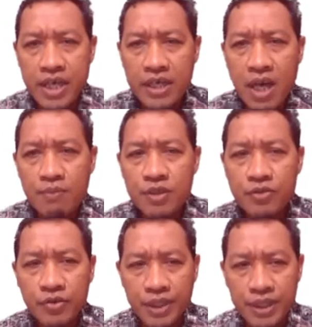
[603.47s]
number
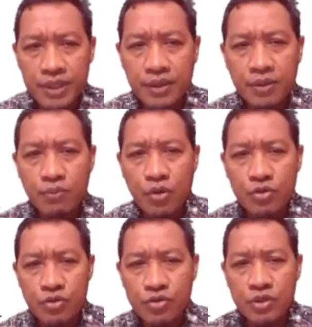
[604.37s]
3
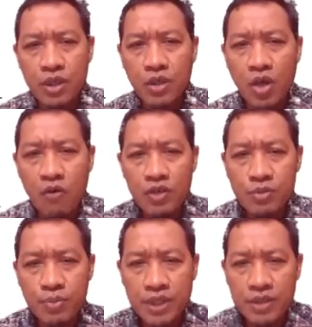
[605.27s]
produced the
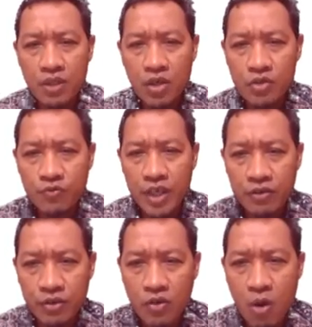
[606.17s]
lowest pressure loss
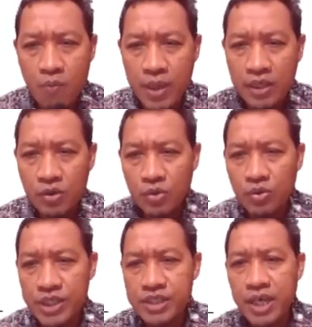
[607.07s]
value compared to
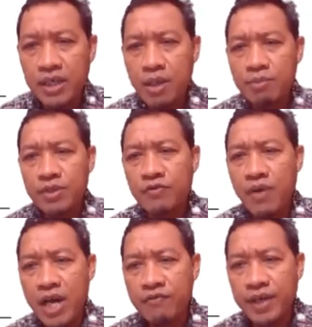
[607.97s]
design number
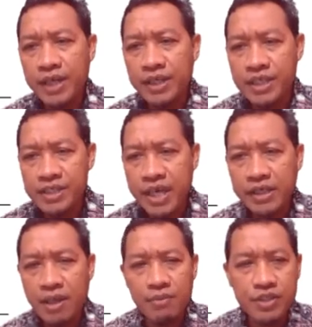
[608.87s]
5 and design
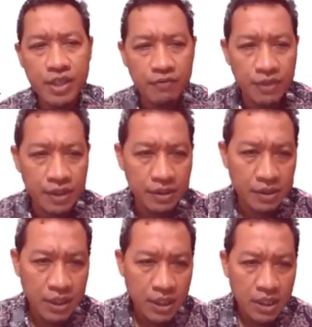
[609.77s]
number 7.
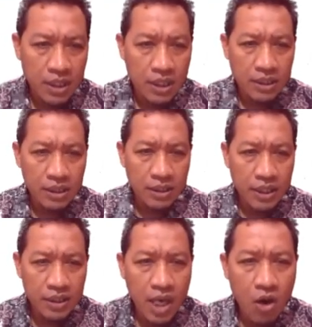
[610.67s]
The
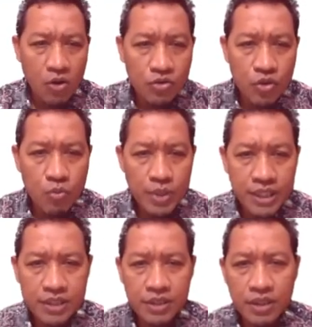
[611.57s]
data also
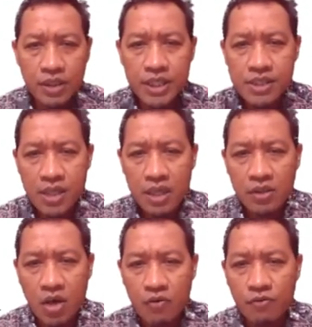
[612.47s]
matched the result
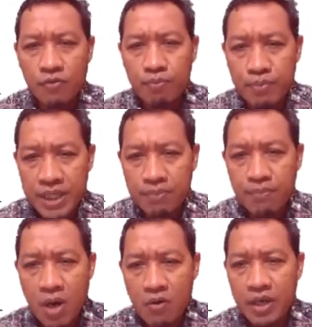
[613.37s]
of peak
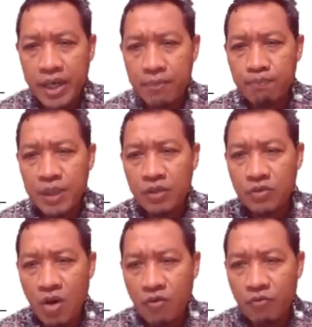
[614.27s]
power and peak
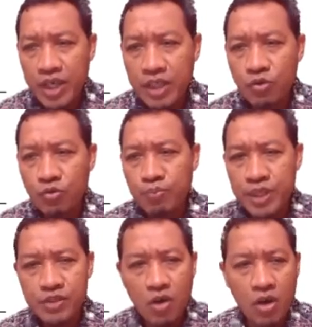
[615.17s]
torque value
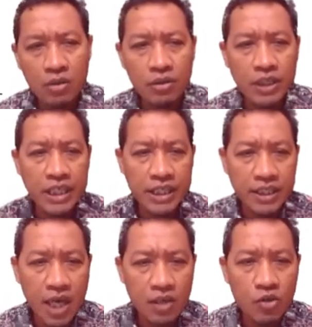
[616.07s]
based on
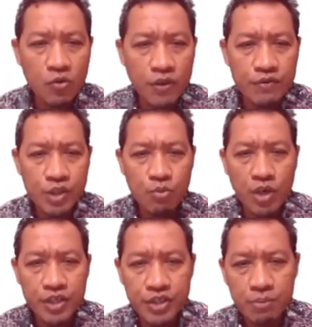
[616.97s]
Ricardo Wave
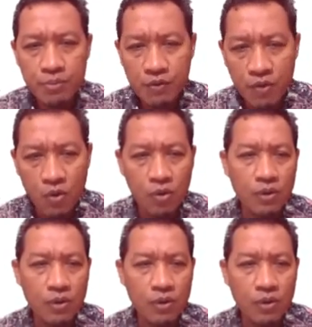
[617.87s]
simulation before.